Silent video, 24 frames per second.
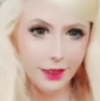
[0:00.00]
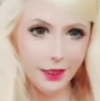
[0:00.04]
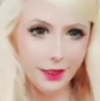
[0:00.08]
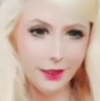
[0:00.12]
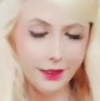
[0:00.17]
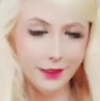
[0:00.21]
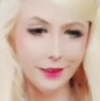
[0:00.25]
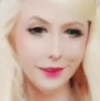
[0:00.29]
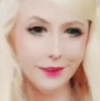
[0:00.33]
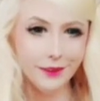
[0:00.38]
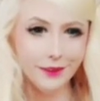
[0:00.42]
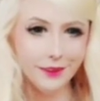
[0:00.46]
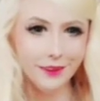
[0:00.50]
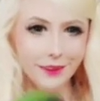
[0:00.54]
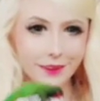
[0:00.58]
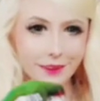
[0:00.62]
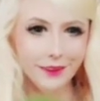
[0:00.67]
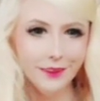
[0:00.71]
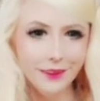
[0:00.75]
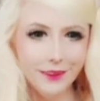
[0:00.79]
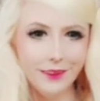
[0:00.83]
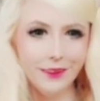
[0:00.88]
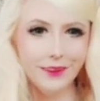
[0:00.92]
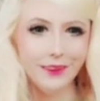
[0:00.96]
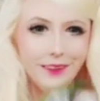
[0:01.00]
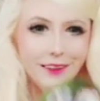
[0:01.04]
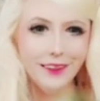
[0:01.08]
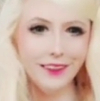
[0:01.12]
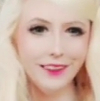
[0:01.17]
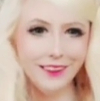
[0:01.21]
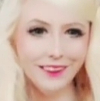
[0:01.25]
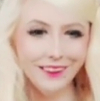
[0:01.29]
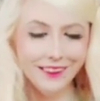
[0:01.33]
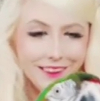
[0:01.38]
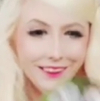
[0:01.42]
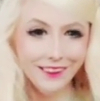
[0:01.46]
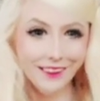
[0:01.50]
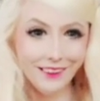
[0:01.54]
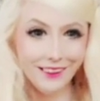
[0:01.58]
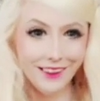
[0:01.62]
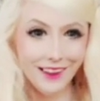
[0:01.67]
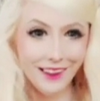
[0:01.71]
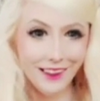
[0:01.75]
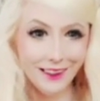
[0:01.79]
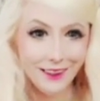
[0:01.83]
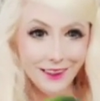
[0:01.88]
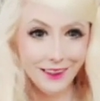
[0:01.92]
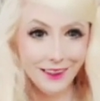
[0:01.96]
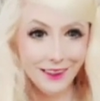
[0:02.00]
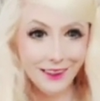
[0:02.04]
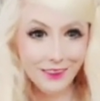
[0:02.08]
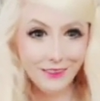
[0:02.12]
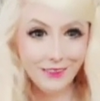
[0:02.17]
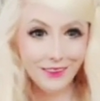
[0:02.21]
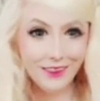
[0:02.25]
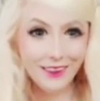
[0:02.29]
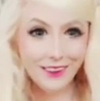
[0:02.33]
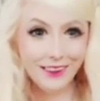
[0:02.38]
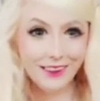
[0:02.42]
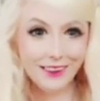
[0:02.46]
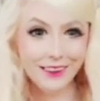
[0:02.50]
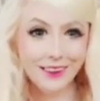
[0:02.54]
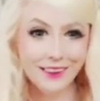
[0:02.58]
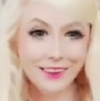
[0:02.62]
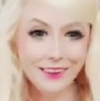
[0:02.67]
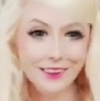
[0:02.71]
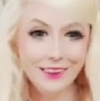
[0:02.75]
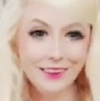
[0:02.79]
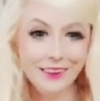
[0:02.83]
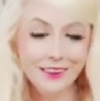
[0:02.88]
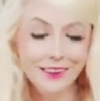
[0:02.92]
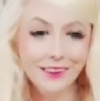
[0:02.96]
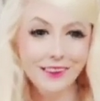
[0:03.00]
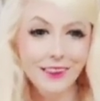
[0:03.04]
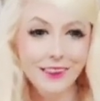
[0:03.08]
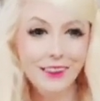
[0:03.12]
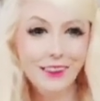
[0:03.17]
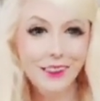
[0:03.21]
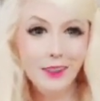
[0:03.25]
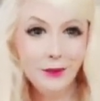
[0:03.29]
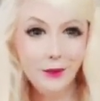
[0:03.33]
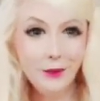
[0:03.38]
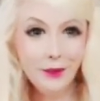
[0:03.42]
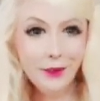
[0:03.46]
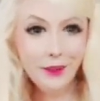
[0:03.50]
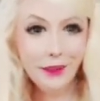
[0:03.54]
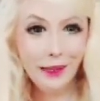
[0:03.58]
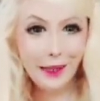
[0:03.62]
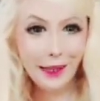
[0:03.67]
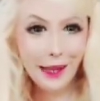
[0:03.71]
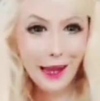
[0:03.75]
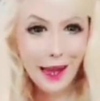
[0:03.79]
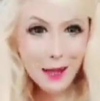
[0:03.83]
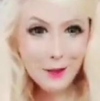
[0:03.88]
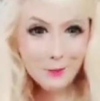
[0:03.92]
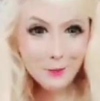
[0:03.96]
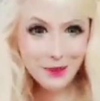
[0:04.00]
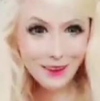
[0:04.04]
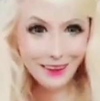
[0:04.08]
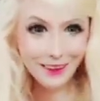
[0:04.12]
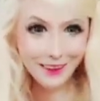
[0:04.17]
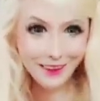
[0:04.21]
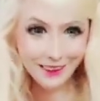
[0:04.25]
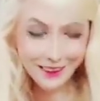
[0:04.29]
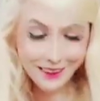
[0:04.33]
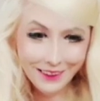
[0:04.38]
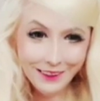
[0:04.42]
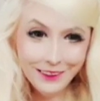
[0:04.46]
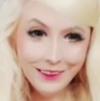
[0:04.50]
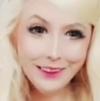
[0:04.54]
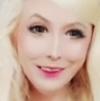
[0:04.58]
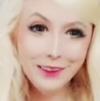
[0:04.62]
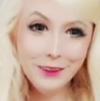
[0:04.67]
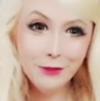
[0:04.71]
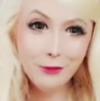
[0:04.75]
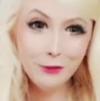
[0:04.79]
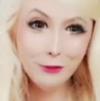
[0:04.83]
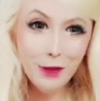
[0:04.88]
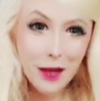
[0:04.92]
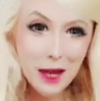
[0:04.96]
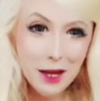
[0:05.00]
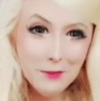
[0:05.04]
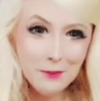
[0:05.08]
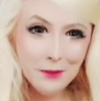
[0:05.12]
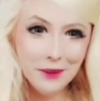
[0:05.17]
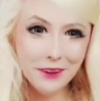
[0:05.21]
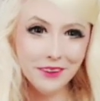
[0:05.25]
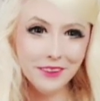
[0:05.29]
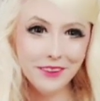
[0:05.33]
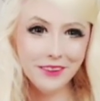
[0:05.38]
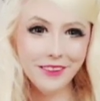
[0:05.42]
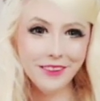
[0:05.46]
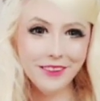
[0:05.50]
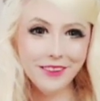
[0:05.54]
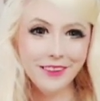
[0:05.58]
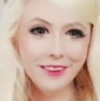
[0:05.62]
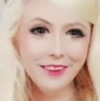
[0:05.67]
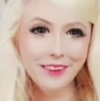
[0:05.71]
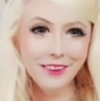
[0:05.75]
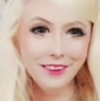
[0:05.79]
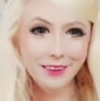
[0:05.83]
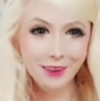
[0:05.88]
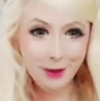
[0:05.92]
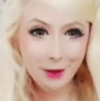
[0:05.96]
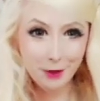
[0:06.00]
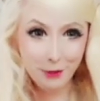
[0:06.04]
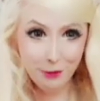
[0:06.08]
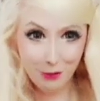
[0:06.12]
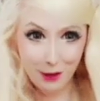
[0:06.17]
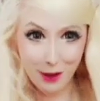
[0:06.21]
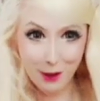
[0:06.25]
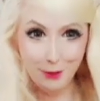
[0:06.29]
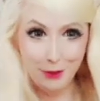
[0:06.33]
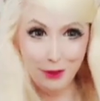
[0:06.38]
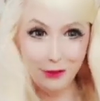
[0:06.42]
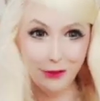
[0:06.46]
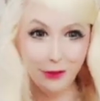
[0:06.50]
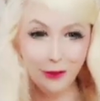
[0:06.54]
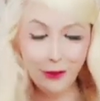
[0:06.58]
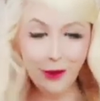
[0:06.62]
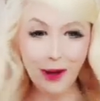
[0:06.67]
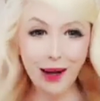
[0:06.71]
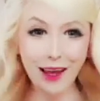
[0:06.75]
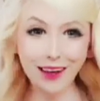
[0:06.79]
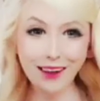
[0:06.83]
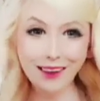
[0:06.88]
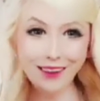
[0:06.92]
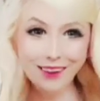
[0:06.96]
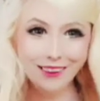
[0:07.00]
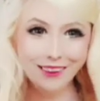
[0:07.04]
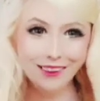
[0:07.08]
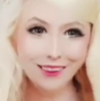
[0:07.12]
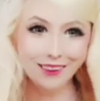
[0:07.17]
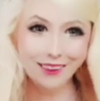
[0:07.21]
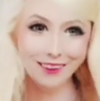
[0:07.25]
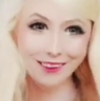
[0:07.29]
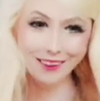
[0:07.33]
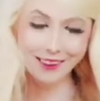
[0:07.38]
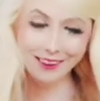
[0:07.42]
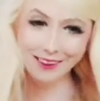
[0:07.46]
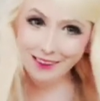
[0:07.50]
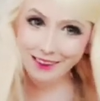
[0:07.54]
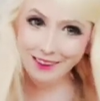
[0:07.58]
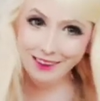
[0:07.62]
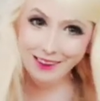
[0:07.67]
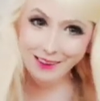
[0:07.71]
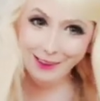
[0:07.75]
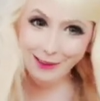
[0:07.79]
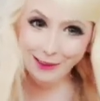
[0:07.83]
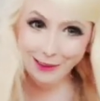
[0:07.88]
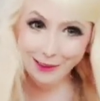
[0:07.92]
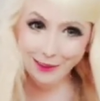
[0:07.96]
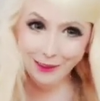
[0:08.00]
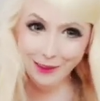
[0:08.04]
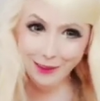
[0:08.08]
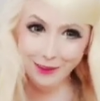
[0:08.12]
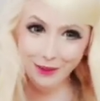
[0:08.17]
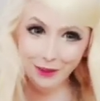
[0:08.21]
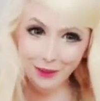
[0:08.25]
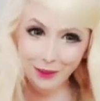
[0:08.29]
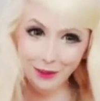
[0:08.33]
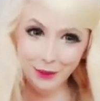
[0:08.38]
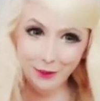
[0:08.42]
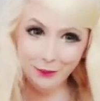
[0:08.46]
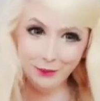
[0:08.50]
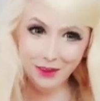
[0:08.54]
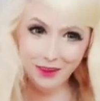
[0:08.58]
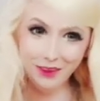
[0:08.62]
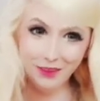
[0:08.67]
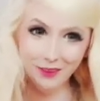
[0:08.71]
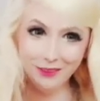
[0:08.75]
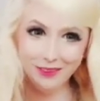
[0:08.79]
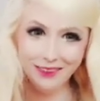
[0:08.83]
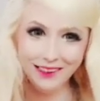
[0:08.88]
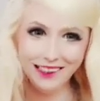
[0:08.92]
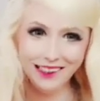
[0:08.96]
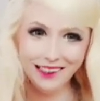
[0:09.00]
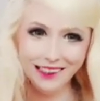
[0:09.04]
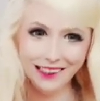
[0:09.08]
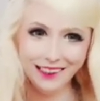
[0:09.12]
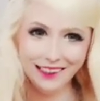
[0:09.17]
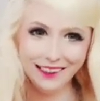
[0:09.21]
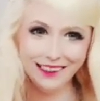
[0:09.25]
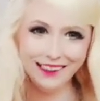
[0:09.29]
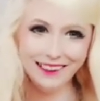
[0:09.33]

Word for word: Hey! Hi, look, Carly, there you are. You're on the camera. You're famous. Famous Crowl. He's on the documentary.